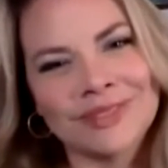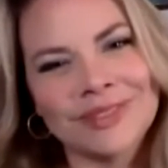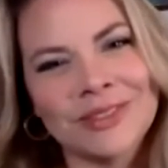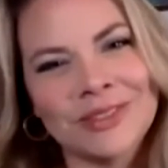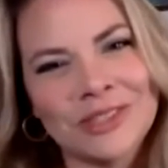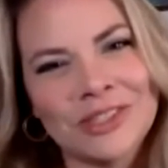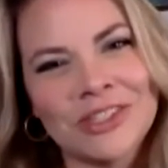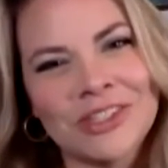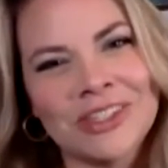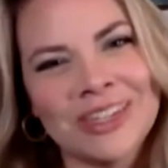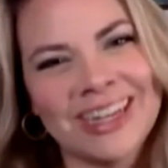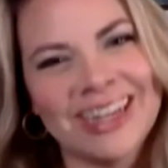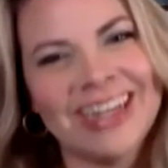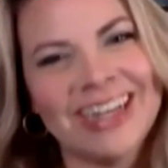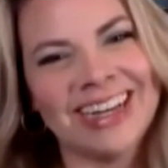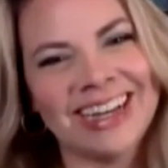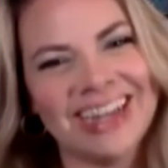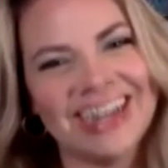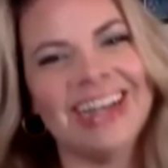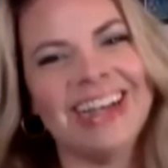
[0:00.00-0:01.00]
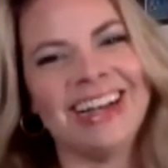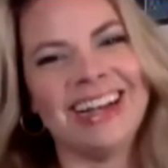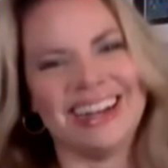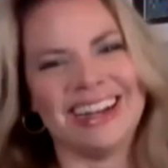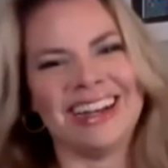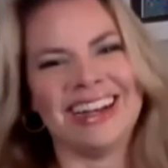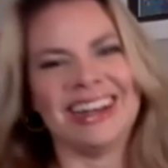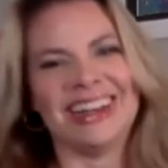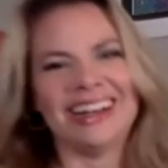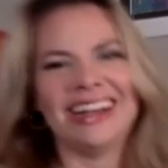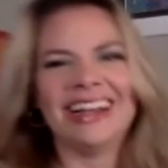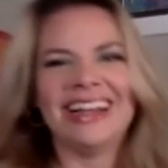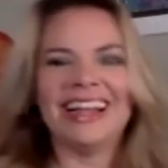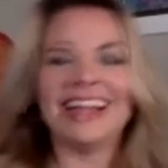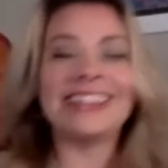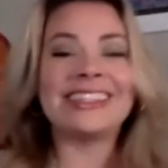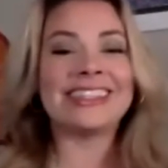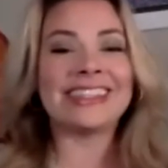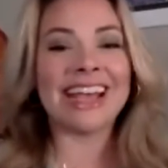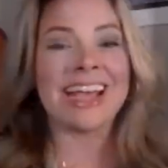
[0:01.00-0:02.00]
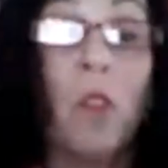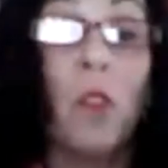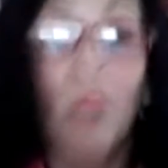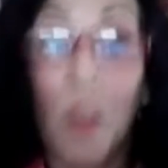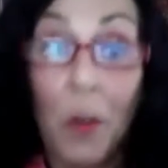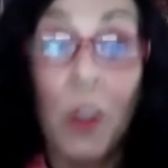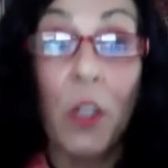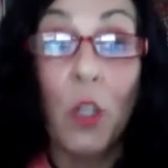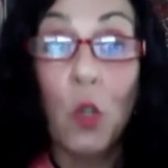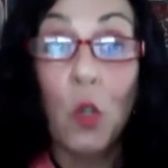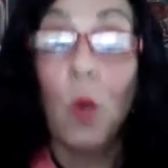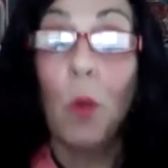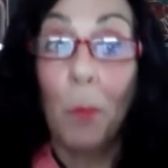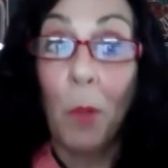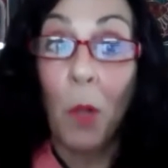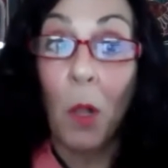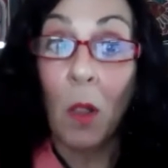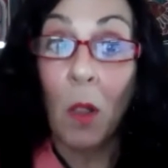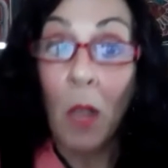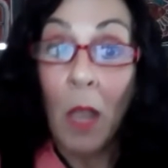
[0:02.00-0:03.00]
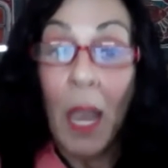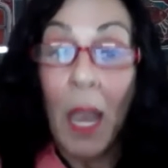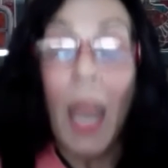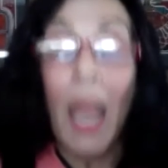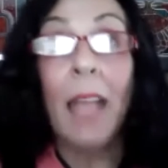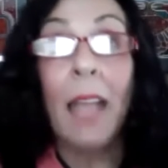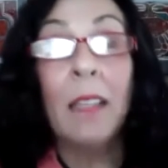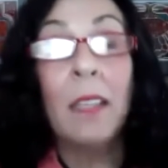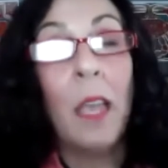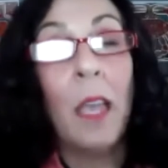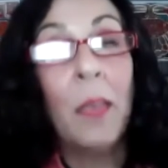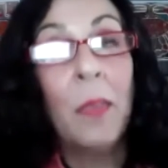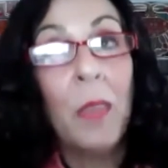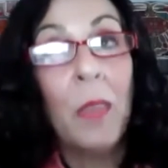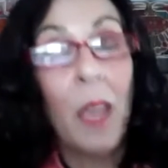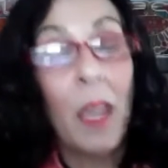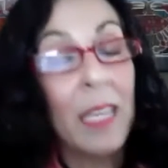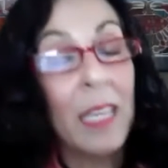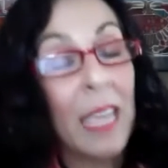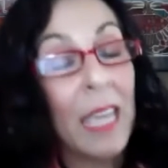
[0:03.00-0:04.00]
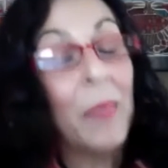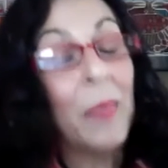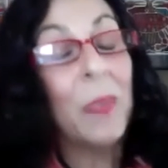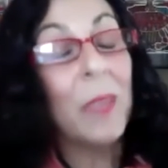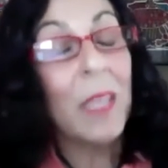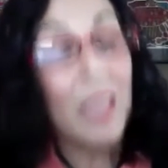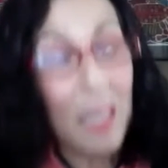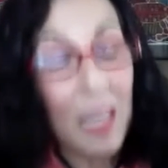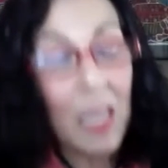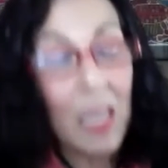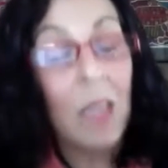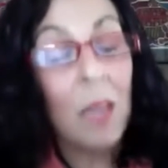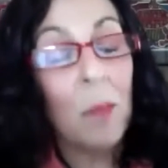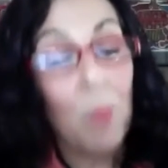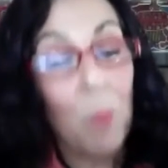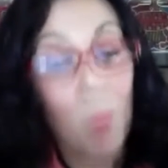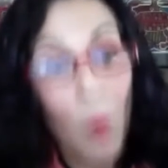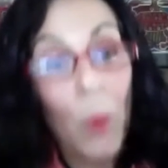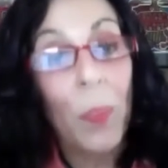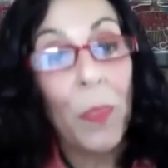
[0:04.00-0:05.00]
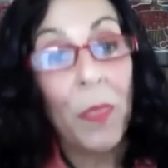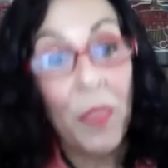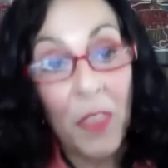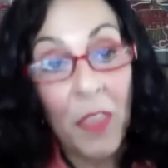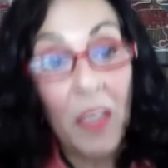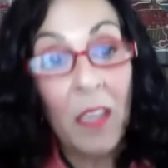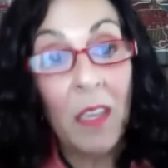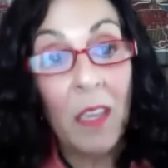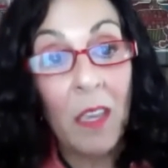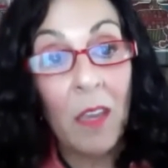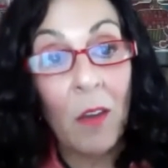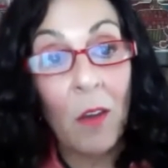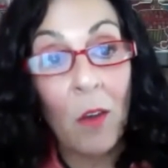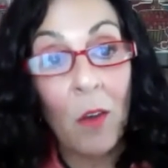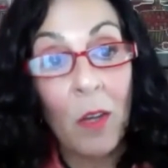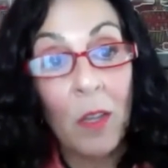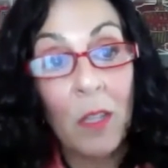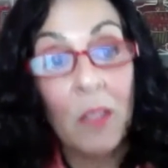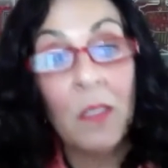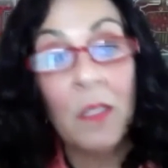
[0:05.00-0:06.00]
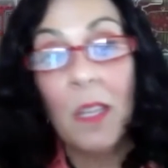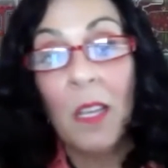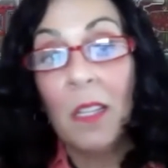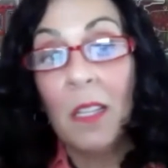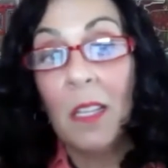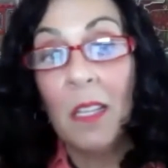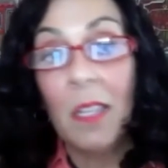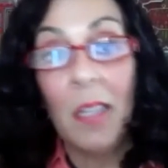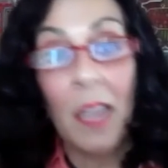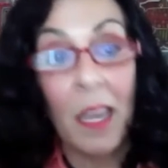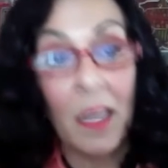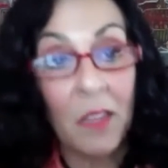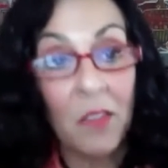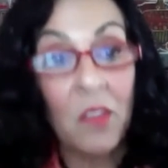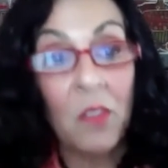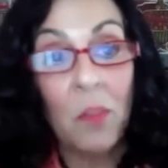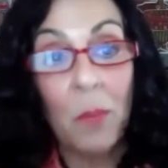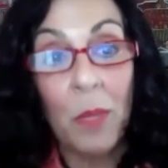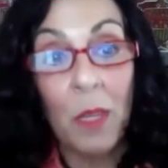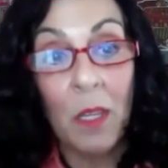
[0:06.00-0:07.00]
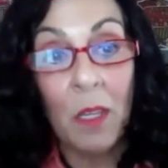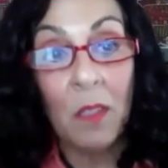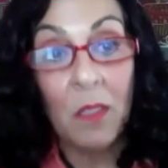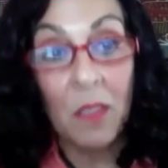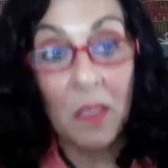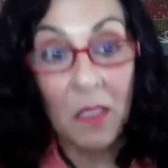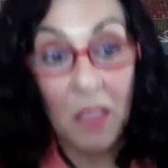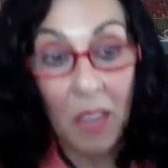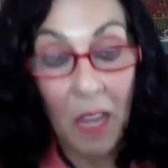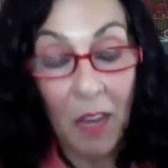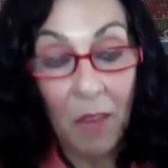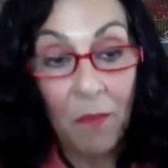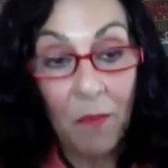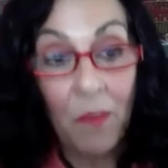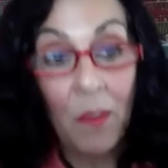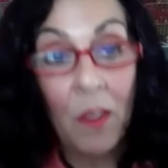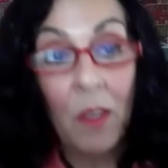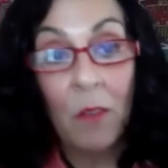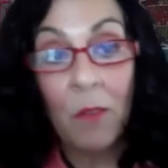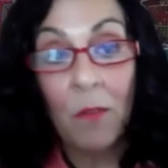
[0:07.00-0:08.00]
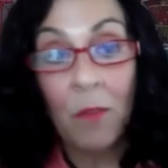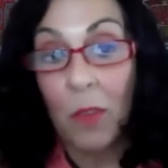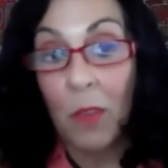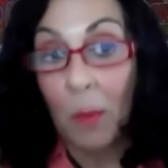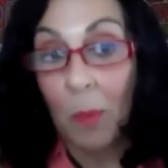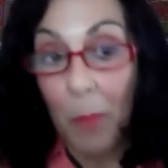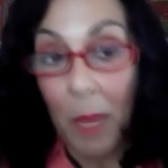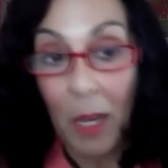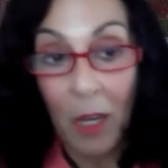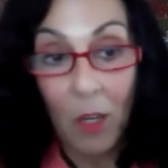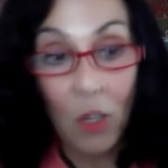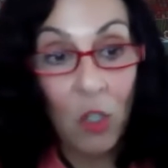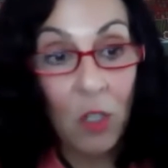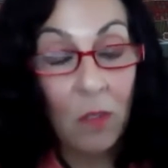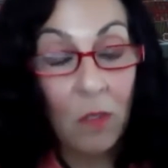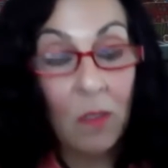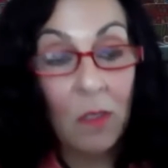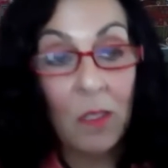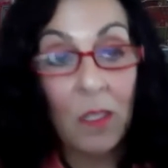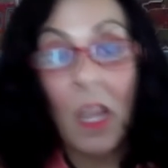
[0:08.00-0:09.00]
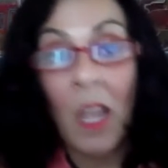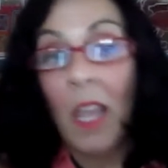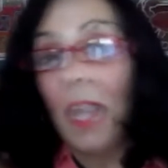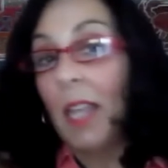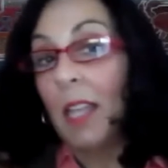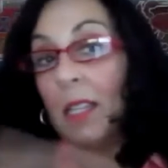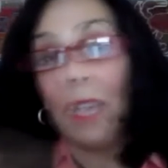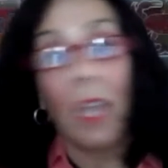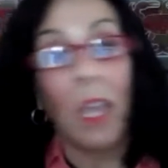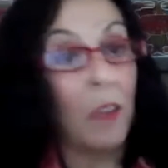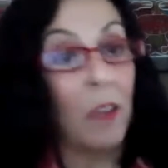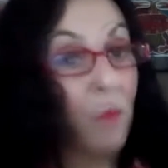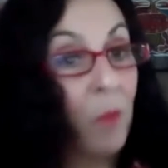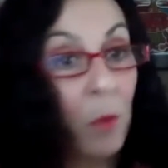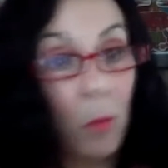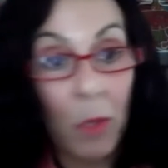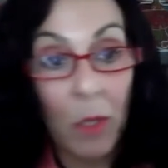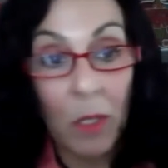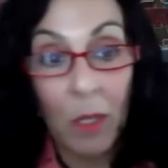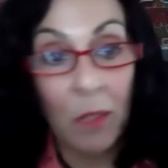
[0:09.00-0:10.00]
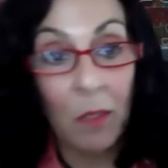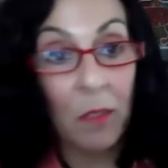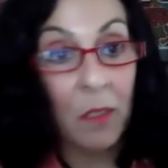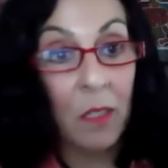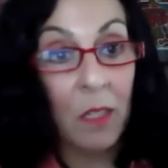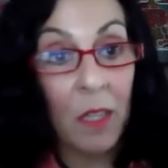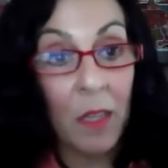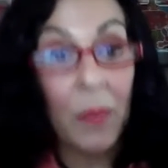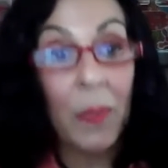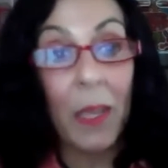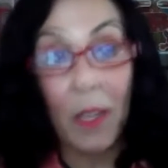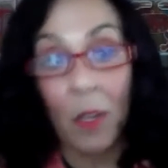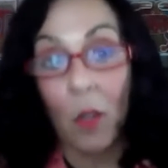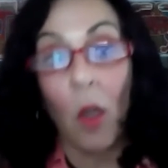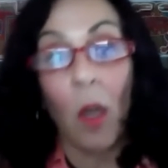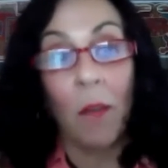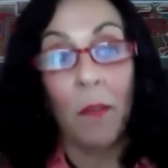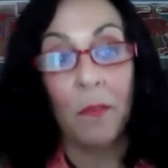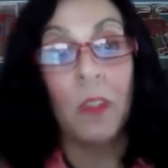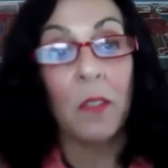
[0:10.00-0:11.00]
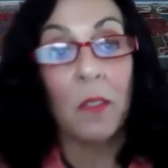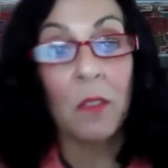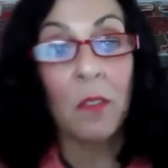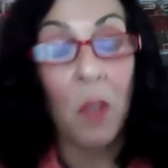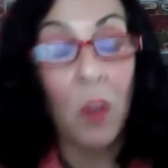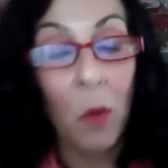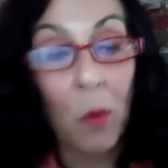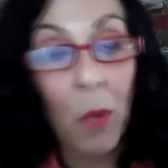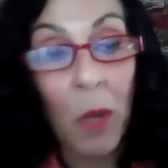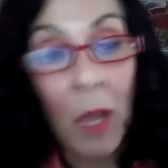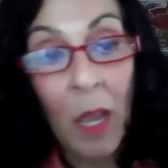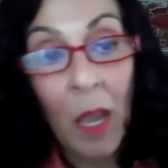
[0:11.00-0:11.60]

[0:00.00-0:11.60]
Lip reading: lot, it's a lot, but it's also very doable. And again, the key important thing here is that it has to be safe for the patients and everyone else in that office. So